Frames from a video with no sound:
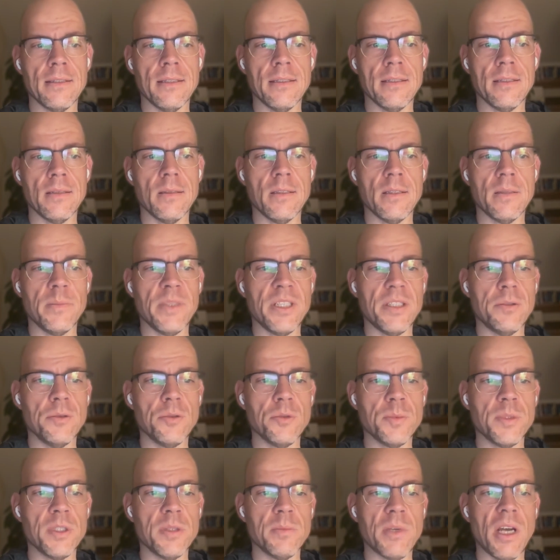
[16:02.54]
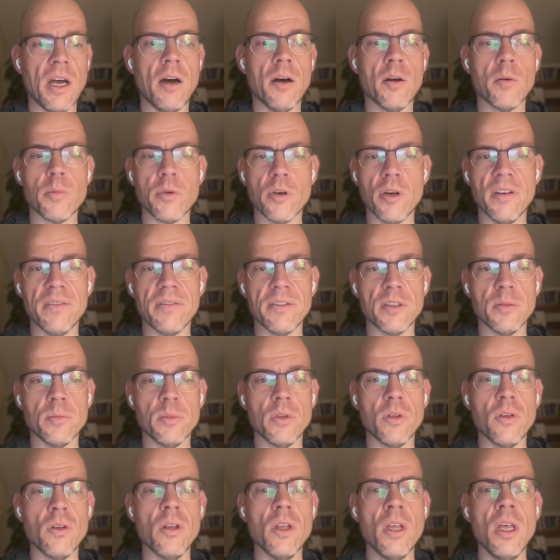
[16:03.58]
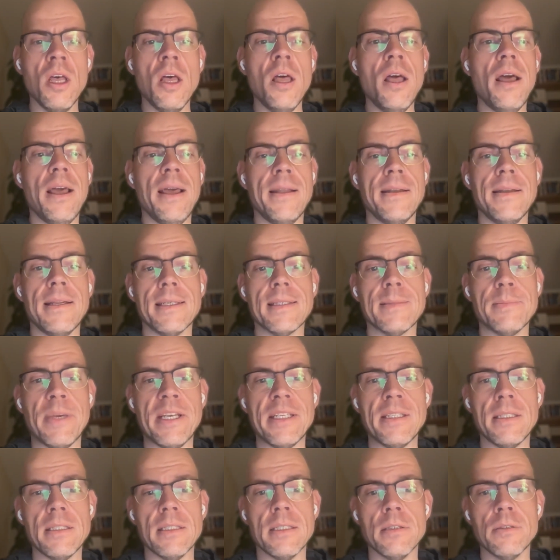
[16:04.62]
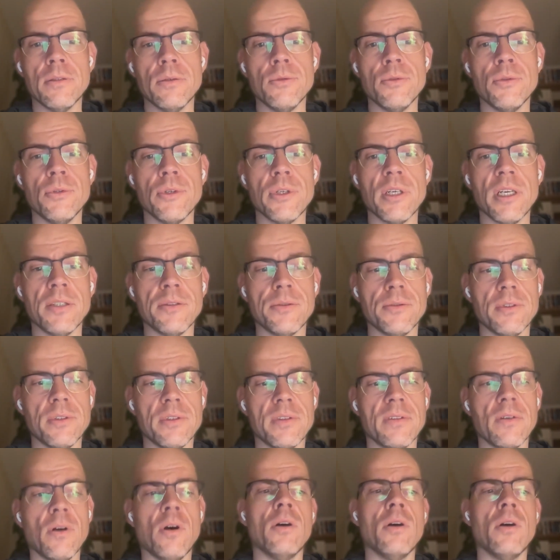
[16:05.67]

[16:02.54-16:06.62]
under their management, are profitable and expanding into new countries.